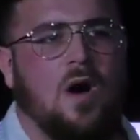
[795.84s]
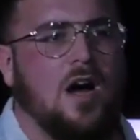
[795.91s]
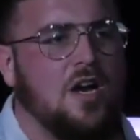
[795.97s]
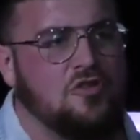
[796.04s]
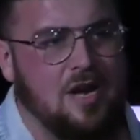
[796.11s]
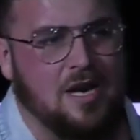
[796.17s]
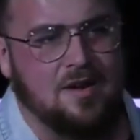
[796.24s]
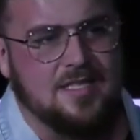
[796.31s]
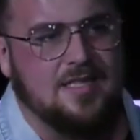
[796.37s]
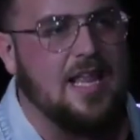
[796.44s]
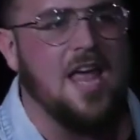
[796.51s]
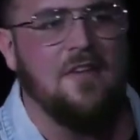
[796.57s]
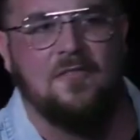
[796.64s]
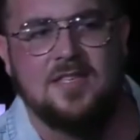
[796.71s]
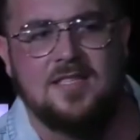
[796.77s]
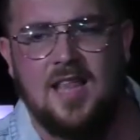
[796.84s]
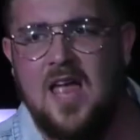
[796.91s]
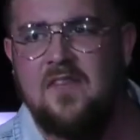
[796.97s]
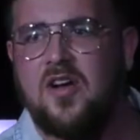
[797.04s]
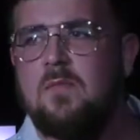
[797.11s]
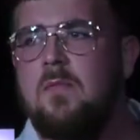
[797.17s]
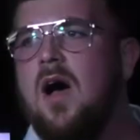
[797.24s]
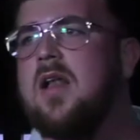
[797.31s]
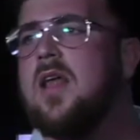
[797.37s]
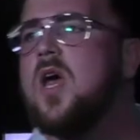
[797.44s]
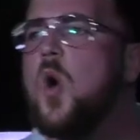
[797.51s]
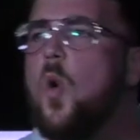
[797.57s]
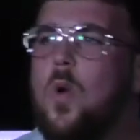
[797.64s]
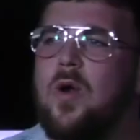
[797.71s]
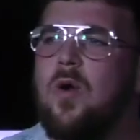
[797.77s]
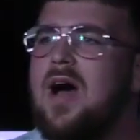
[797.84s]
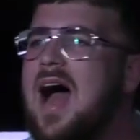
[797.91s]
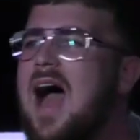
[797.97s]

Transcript: on track, because life is life. Come on, we don't